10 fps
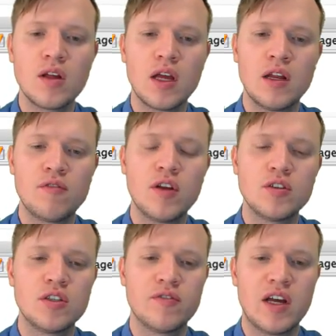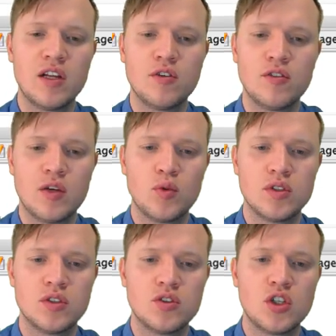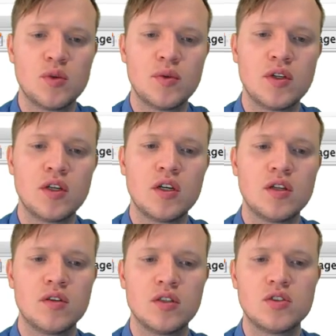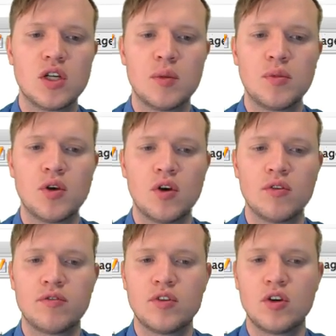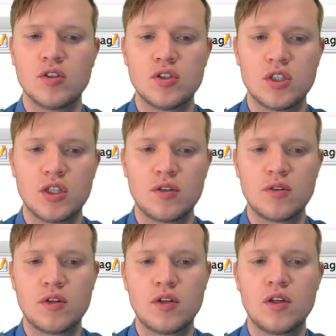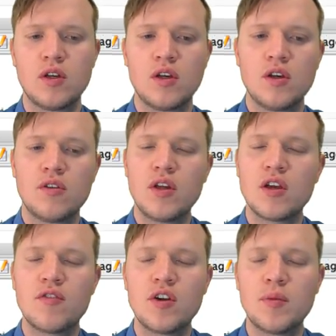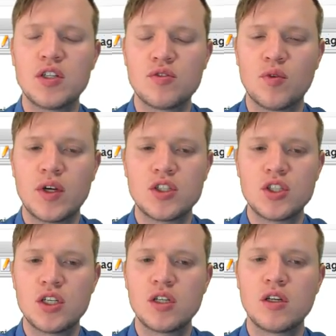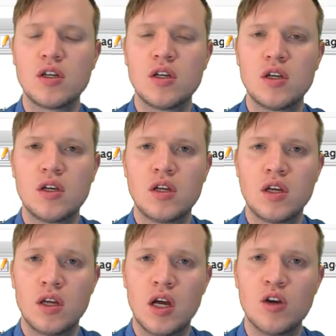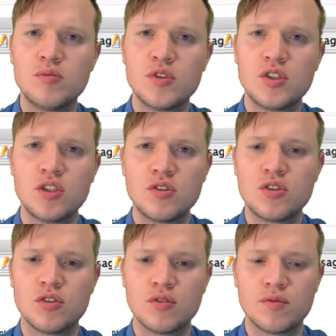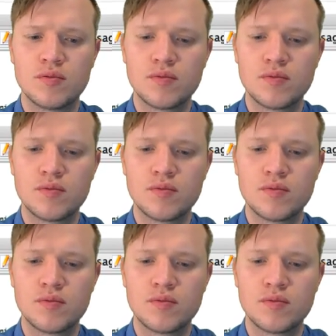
And a floating value that will determine the type of the answer. Thank you very much for watching and I hope to see you soon.